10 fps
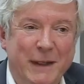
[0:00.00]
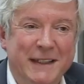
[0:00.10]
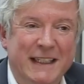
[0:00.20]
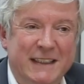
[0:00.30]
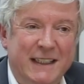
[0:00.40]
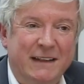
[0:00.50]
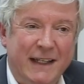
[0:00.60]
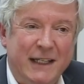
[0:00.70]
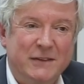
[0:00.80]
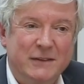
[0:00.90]
of about
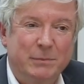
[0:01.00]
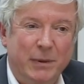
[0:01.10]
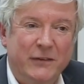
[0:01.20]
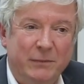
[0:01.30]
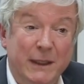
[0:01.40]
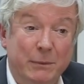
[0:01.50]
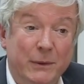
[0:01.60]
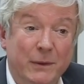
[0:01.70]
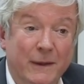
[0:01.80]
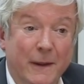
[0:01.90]
18,000 plus
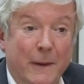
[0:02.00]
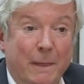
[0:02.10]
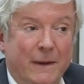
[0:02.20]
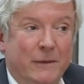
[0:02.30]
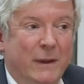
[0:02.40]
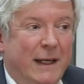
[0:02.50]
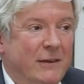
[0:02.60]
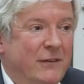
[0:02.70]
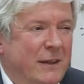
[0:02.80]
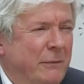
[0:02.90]
people, we
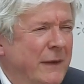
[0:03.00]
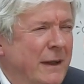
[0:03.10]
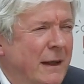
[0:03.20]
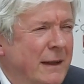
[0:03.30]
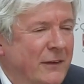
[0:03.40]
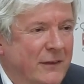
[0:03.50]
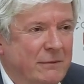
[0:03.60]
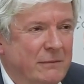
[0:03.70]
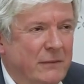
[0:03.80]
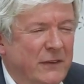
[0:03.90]
had something like
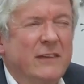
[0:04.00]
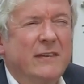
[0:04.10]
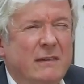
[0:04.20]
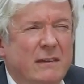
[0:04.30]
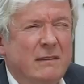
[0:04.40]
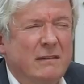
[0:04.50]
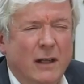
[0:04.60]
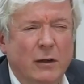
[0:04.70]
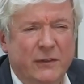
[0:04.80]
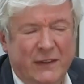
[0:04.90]

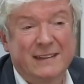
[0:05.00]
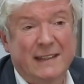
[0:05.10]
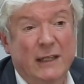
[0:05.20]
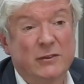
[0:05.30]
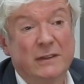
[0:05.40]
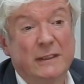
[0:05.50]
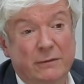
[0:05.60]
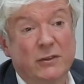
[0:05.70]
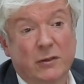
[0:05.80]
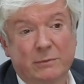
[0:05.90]
over 6,000
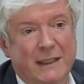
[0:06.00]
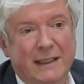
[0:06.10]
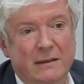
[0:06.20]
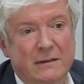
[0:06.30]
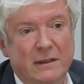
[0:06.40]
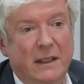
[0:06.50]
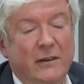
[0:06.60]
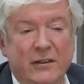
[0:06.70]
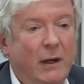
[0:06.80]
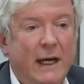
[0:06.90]
different job titles.
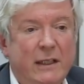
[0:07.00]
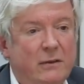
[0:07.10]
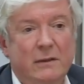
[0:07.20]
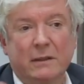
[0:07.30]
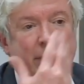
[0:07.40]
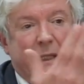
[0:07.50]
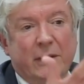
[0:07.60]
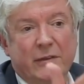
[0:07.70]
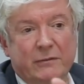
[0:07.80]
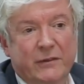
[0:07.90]
So I couldn't compare
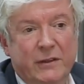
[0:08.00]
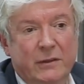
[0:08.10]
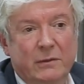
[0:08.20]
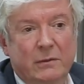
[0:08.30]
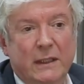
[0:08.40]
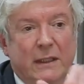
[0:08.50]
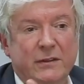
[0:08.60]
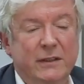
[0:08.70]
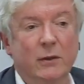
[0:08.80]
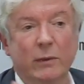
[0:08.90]
myself to you
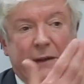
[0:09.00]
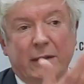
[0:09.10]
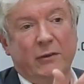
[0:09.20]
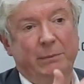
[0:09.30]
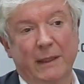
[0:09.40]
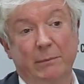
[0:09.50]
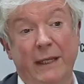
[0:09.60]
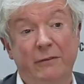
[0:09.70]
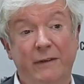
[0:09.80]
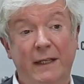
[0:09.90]
to know whether I was being
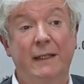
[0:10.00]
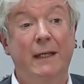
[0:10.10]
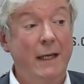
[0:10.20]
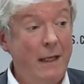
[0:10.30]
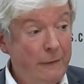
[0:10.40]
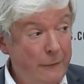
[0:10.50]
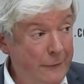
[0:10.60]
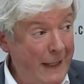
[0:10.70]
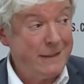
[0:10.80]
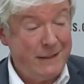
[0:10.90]
paid fairly.
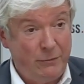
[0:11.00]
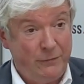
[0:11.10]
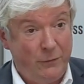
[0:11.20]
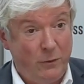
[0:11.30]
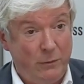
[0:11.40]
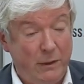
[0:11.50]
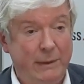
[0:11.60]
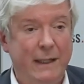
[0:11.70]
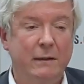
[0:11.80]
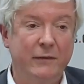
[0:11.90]
That's the reform we're
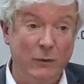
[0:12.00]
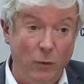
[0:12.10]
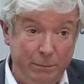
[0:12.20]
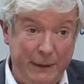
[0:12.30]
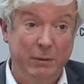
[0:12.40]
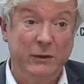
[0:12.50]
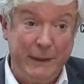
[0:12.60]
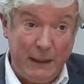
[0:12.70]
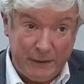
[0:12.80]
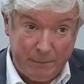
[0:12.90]
about, because I want people to
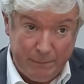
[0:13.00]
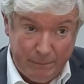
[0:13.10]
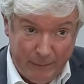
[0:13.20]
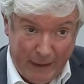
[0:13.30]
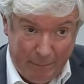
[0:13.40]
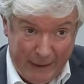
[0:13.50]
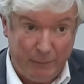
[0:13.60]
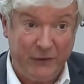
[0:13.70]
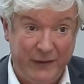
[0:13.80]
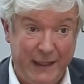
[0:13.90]
be
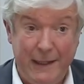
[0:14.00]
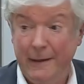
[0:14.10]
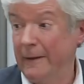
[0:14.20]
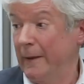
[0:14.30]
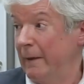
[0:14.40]
able to say,